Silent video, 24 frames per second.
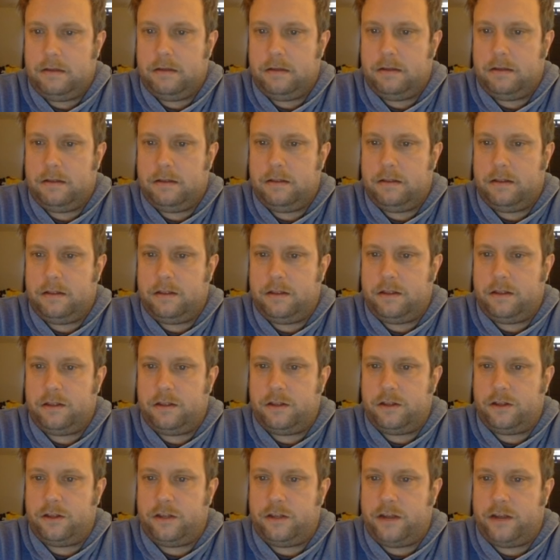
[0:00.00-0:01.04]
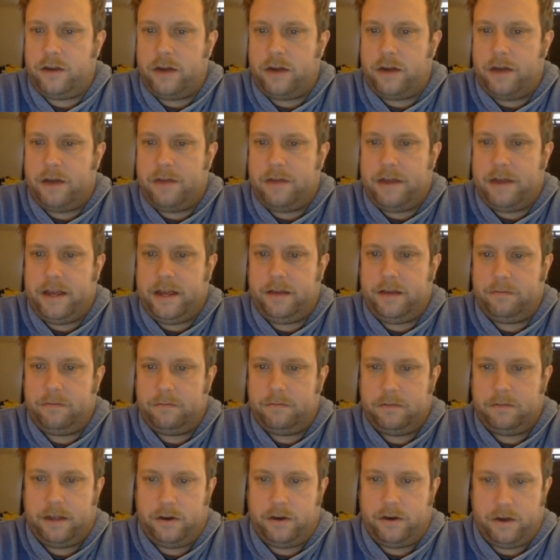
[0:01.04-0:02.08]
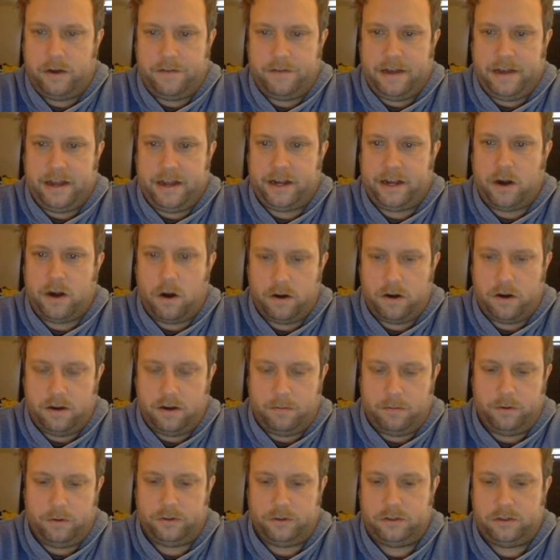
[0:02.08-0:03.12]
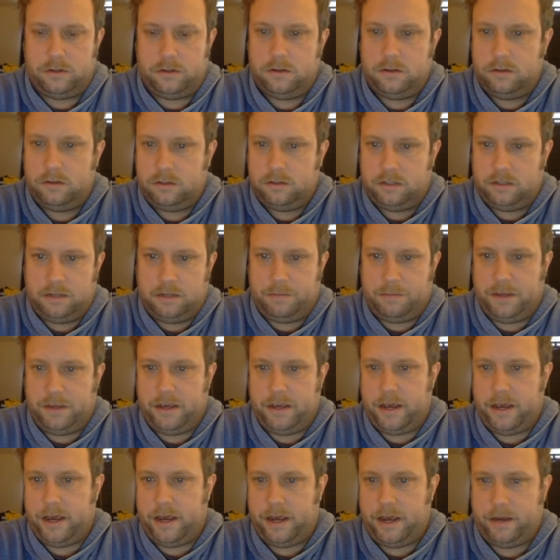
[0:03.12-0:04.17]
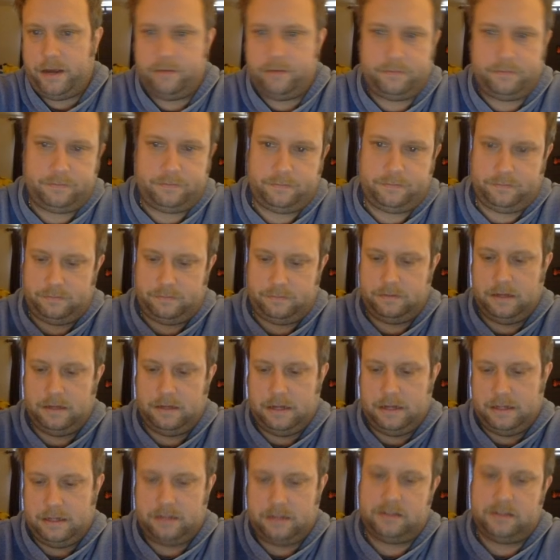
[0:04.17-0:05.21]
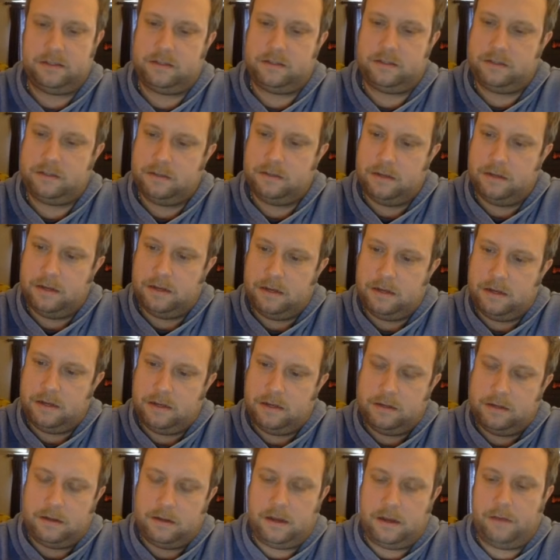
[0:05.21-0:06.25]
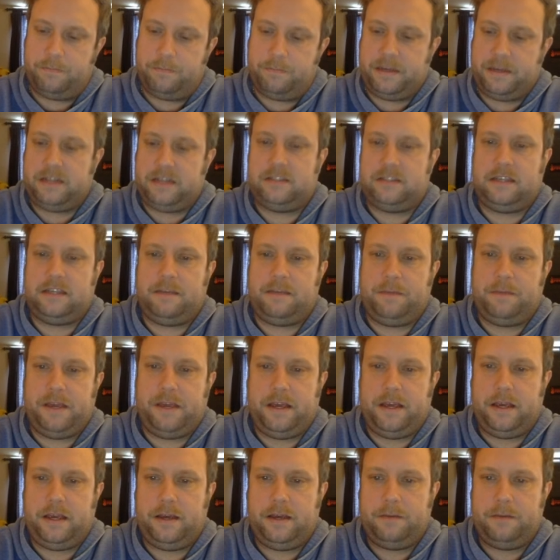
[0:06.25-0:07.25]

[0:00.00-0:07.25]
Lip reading: they don't have any card numbers. CPA, this is BCP